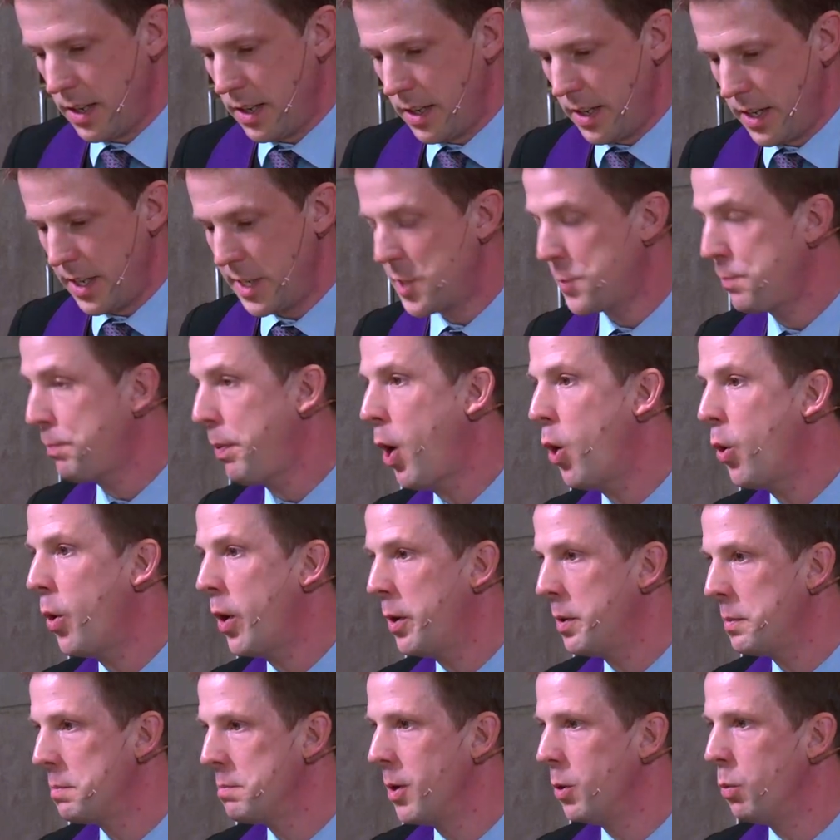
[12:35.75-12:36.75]
His
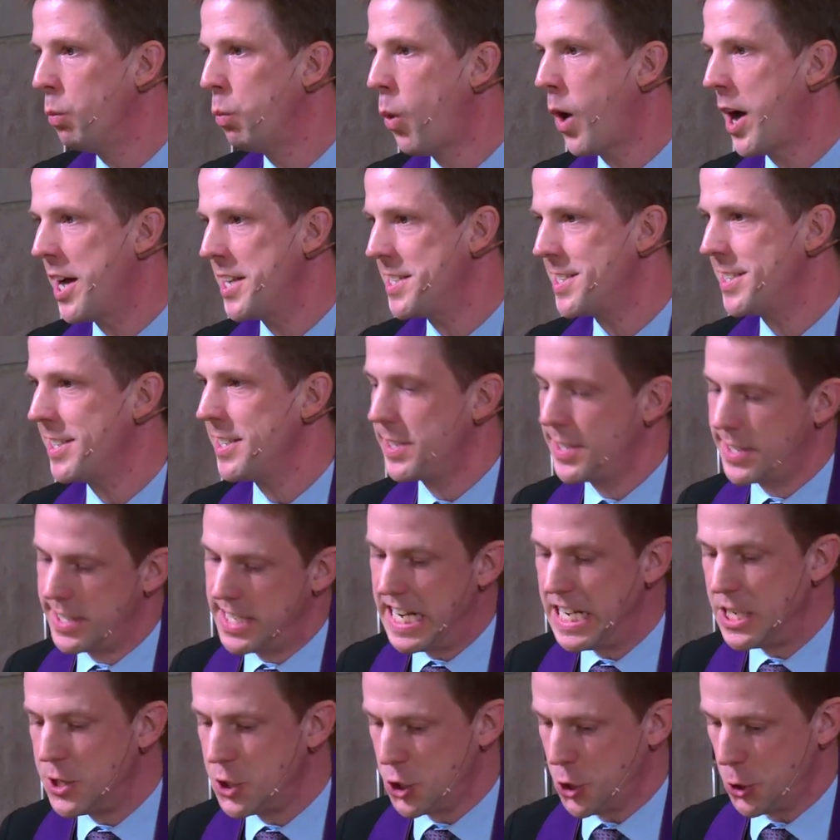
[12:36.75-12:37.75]
poem, "What
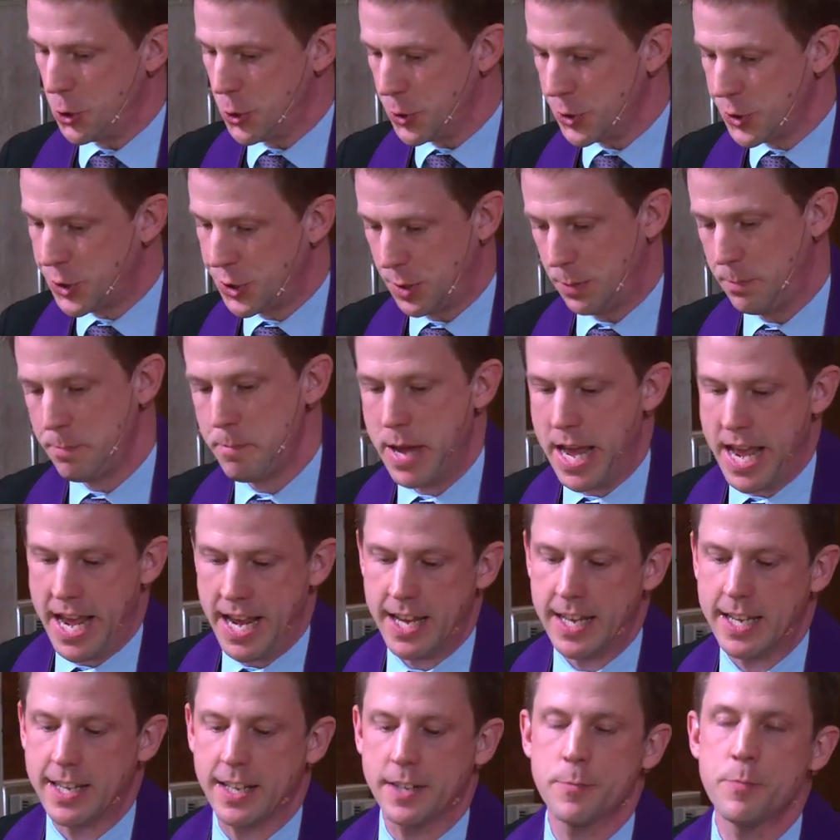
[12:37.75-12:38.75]
Teachers
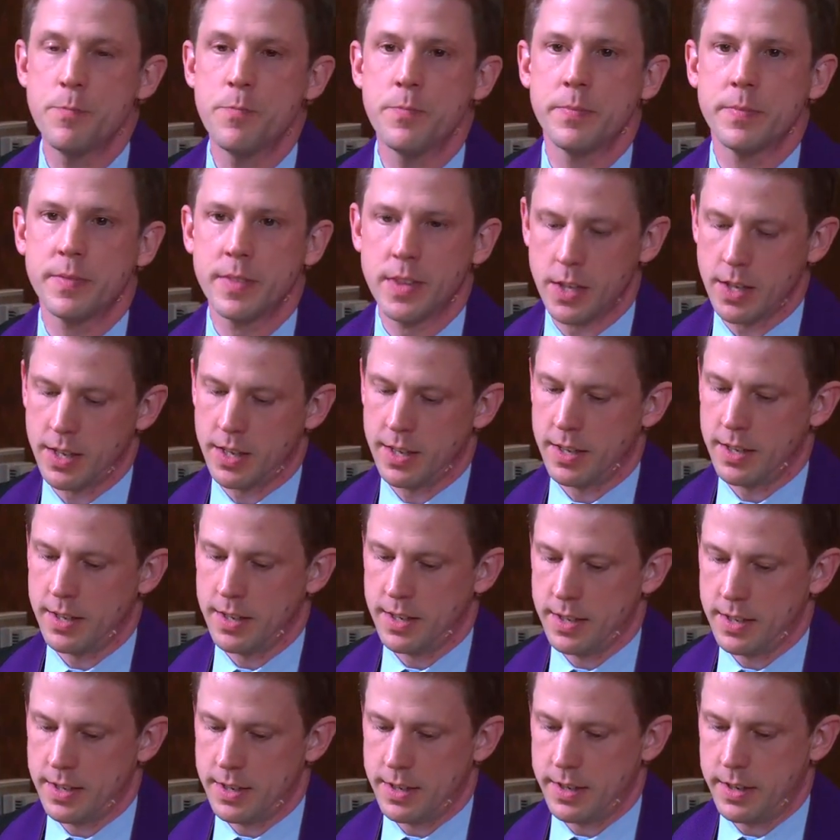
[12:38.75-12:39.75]
Make,"
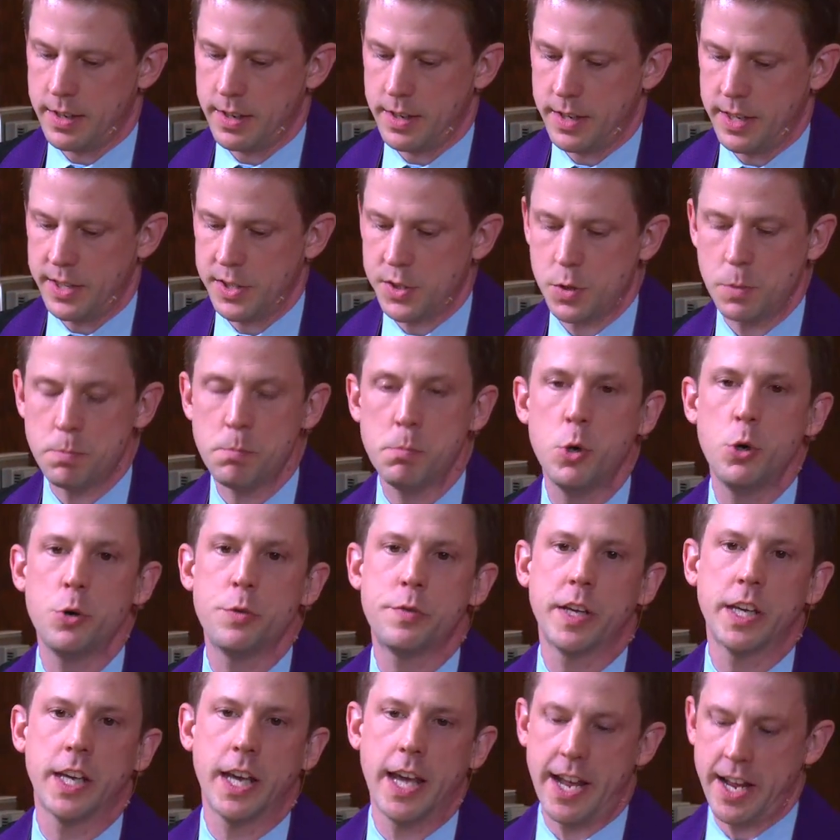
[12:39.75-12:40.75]
is a
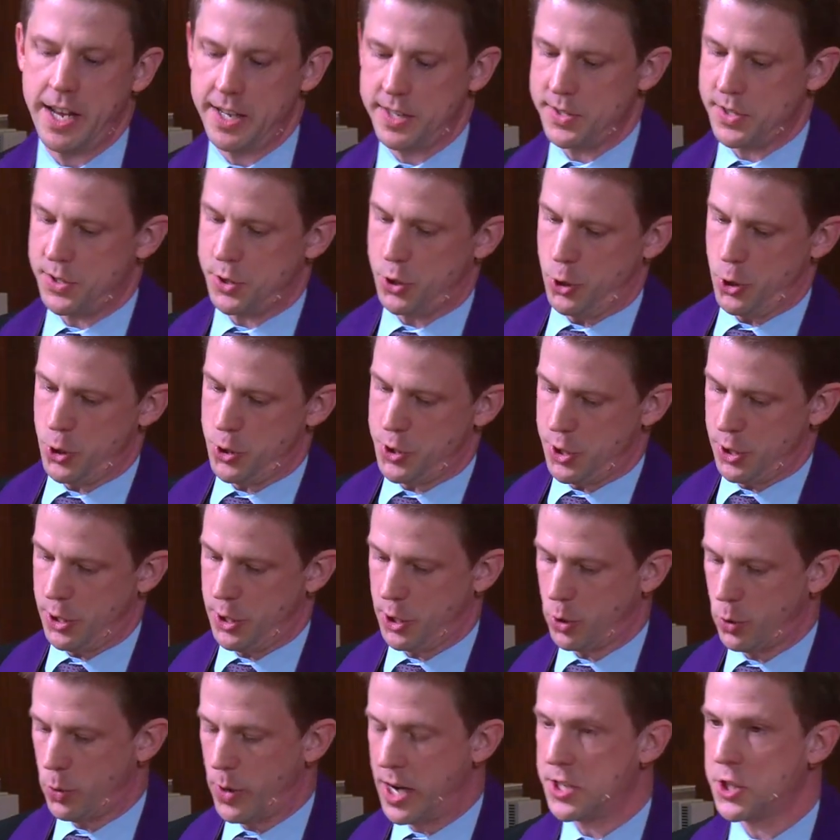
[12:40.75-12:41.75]
moving answer to
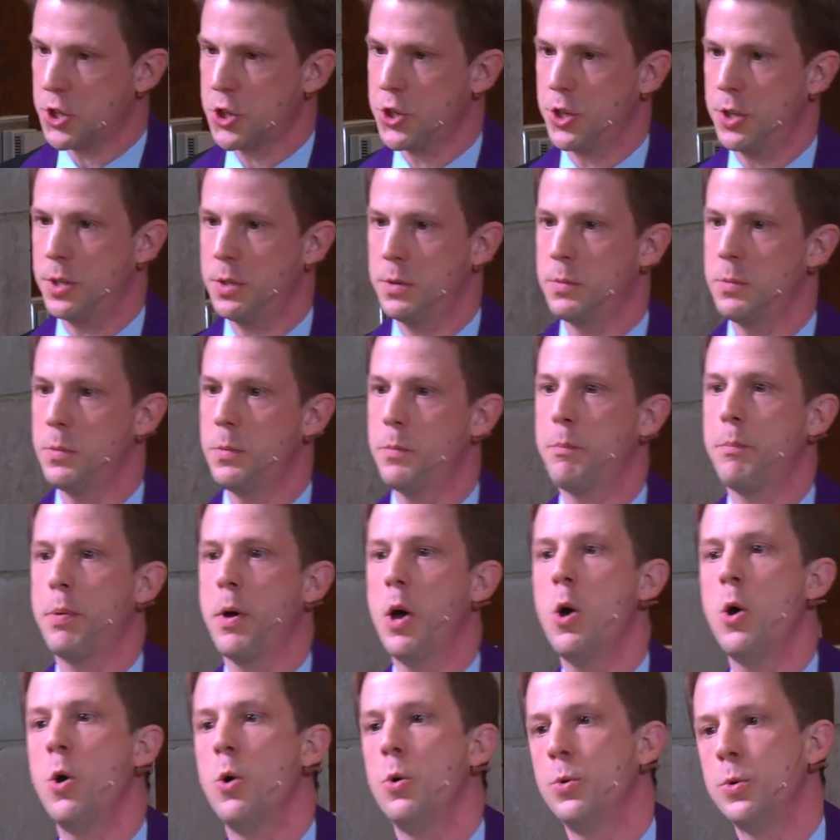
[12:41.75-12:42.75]
the question
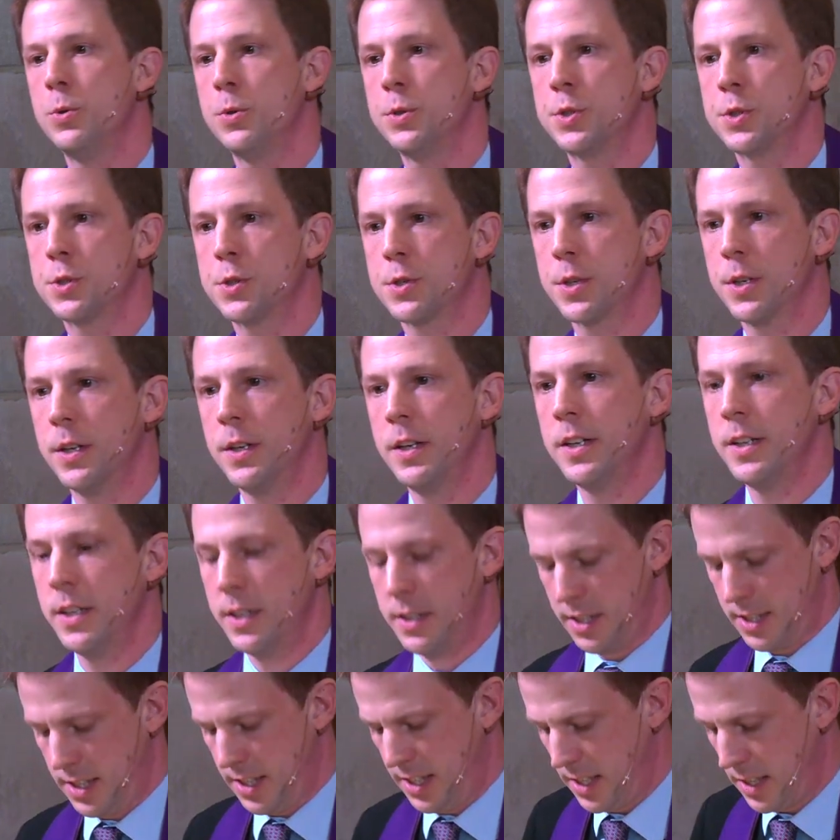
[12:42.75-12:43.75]
posed
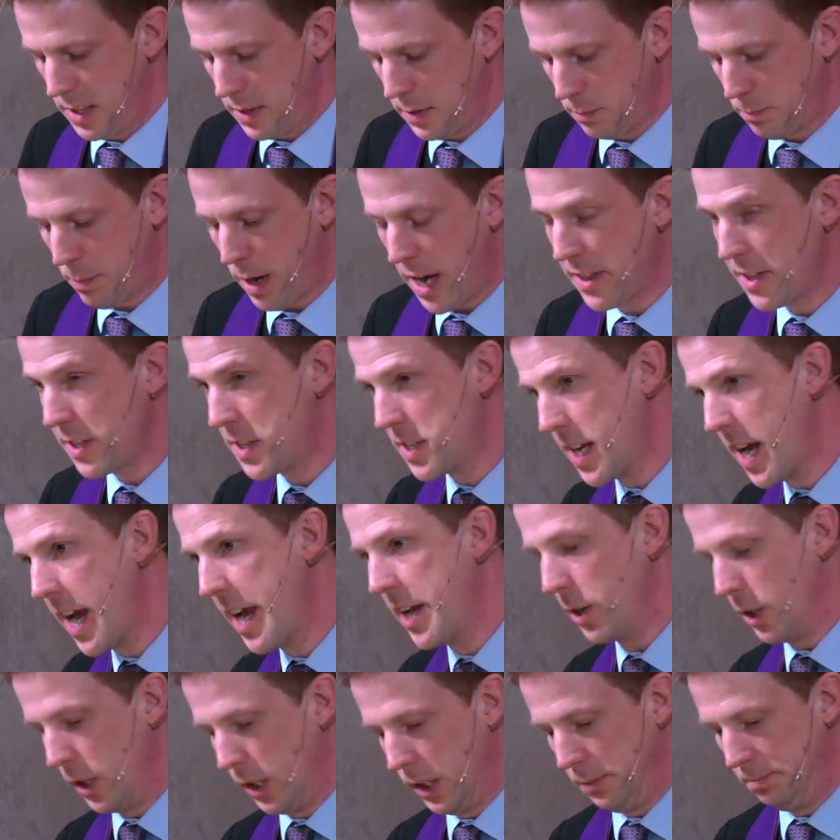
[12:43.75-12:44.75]
by the
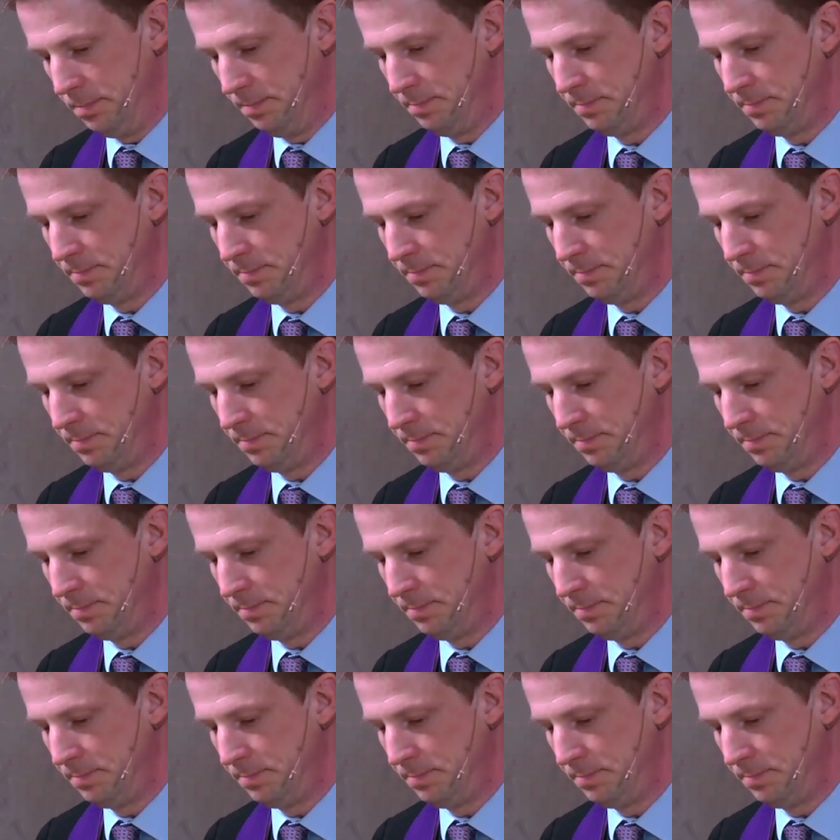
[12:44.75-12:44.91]
title.